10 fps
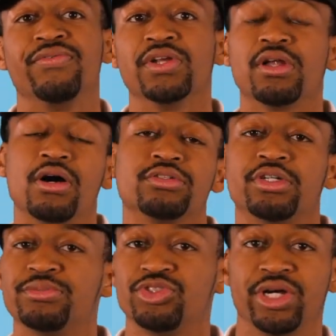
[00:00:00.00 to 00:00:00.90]
if a
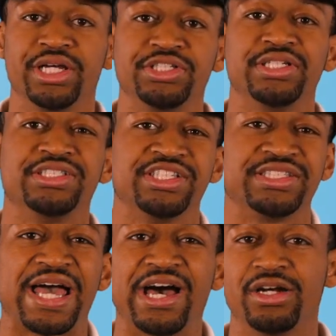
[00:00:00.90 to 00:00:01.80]
long-term strategy is
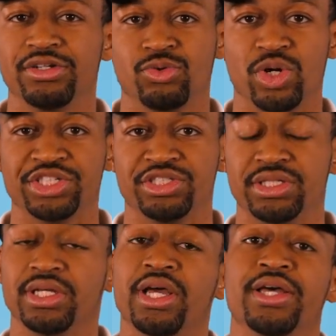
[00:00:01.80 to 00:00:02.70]
just out of the question,